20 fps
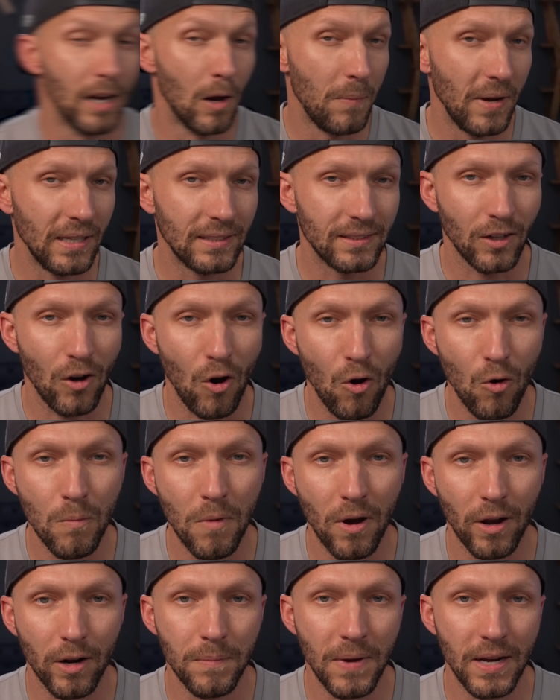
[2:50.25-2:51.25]
Now basic
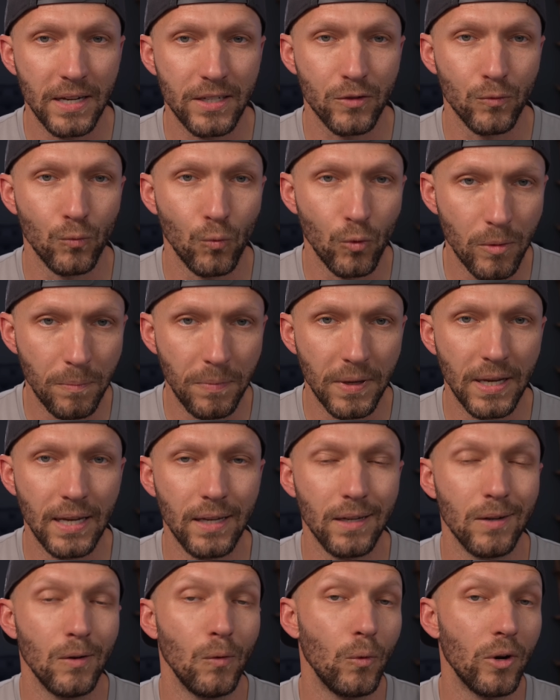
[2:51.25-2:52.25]
home automation would
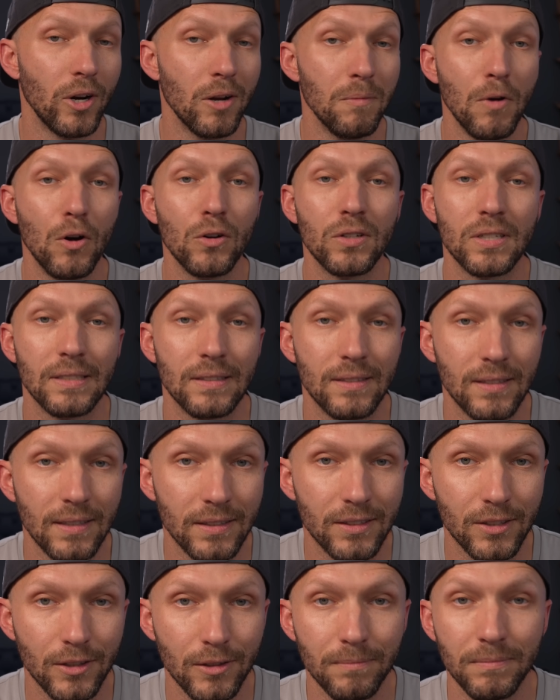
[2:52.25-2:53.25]
be when a motion
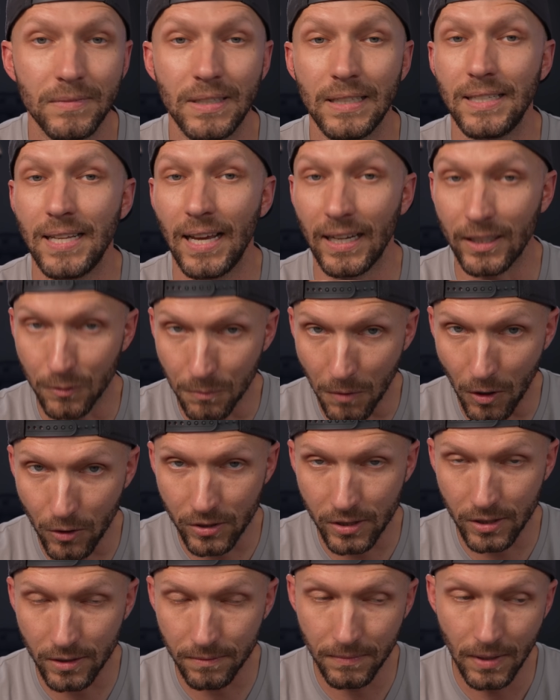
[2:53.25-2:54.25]
sensor detects
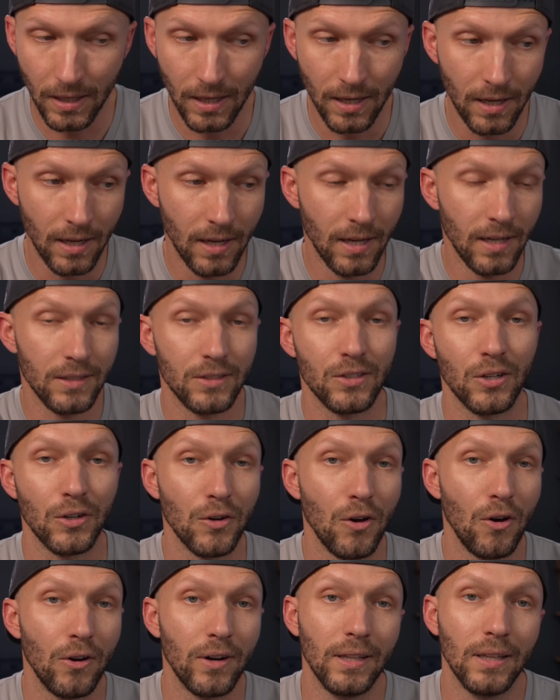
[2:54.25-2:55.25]
motion,
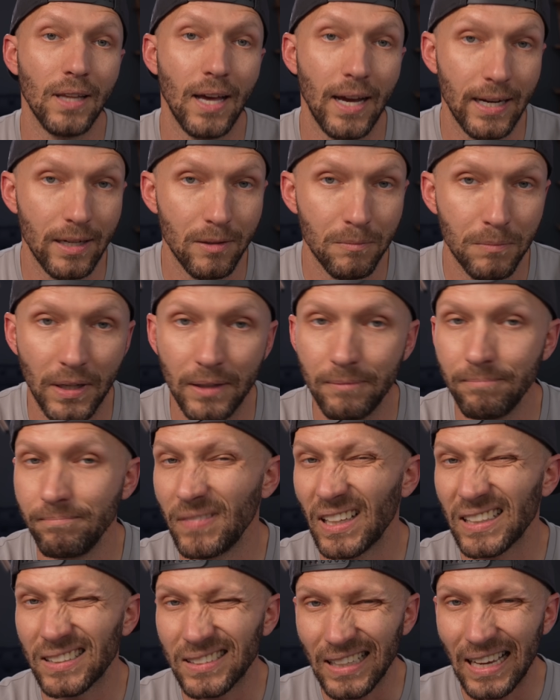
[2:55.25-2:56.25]
turn on a light. But
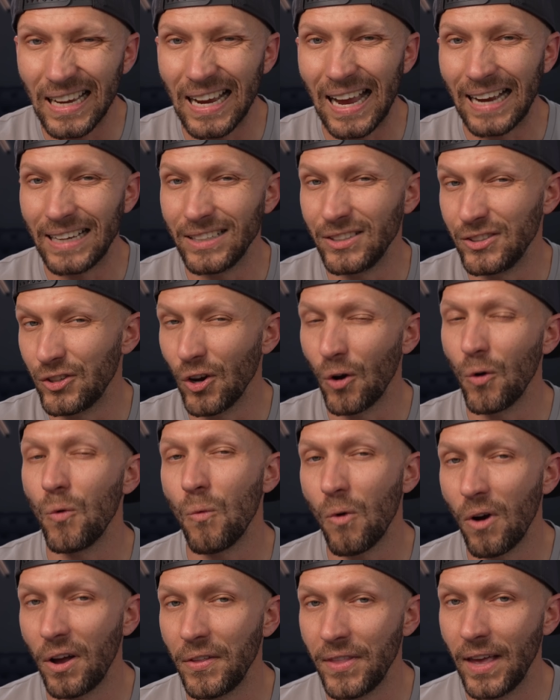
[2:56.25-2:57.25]
let's say I don't
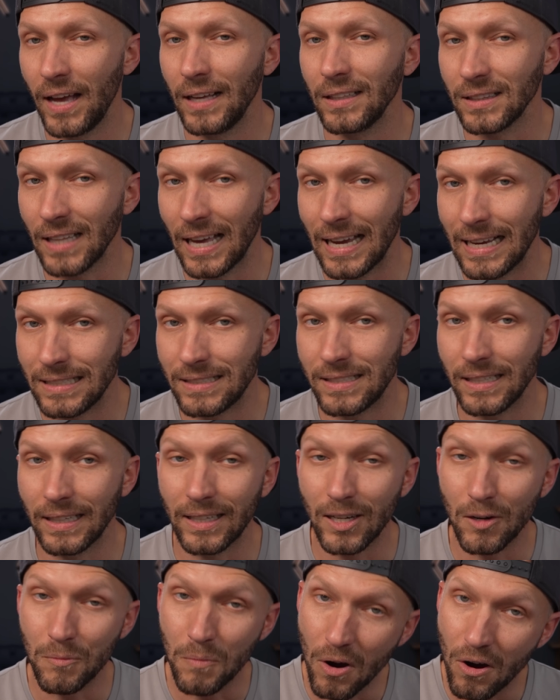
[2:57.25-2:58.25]
want that light to
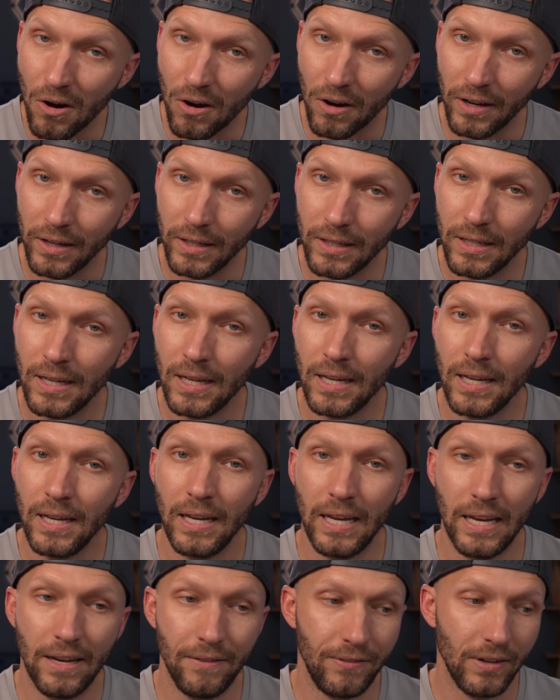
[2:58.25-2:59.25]
come on
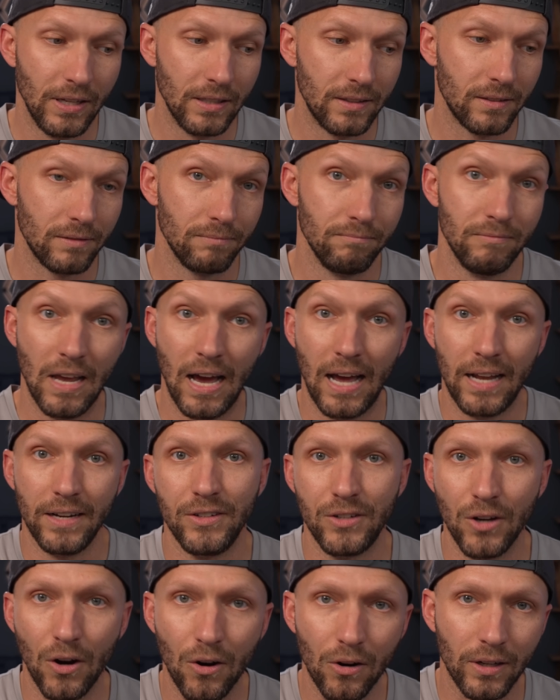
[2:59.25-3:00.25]
if it's
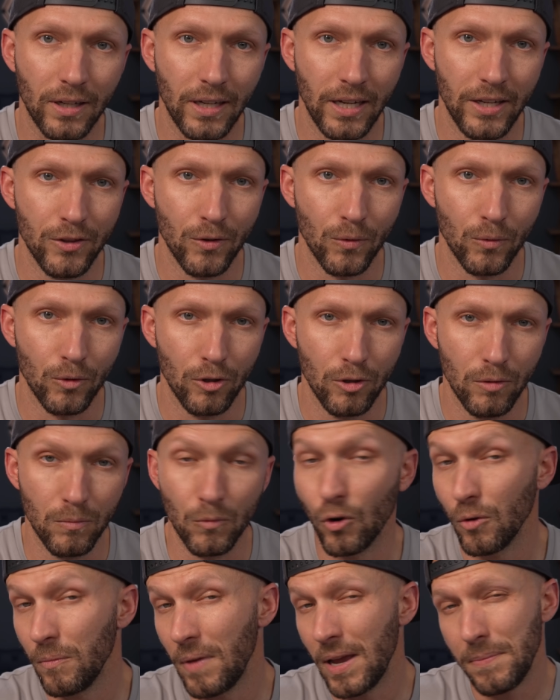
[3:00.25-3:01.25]
not dark in the room,
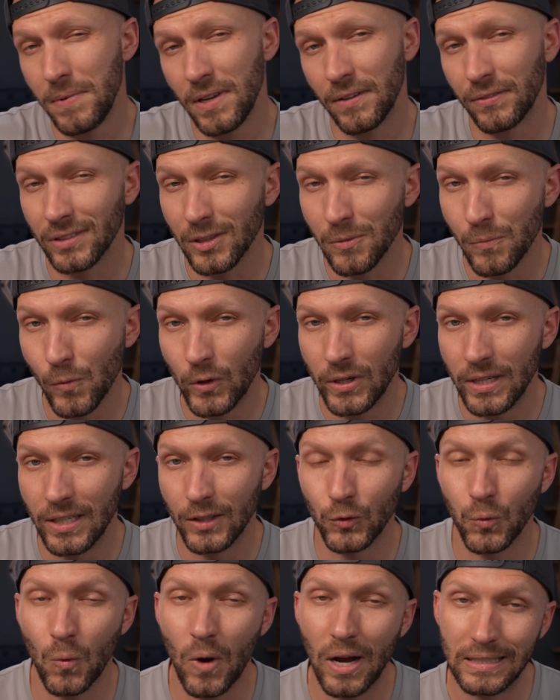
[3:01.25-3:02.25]
or maybe if someone
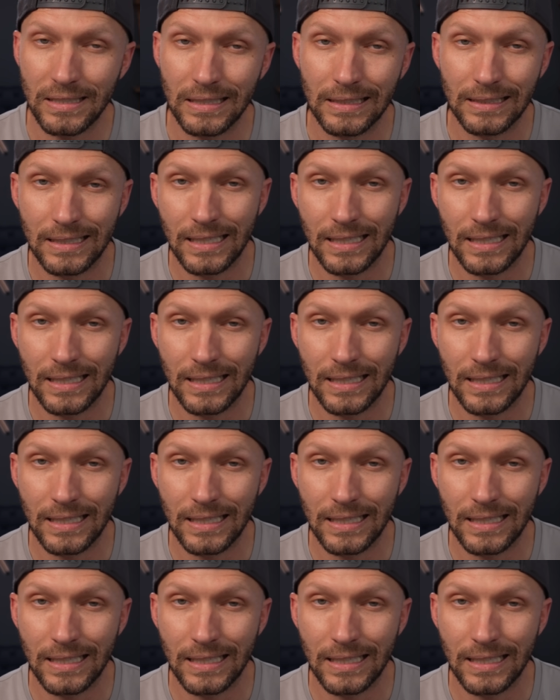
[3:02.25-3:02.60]
is watching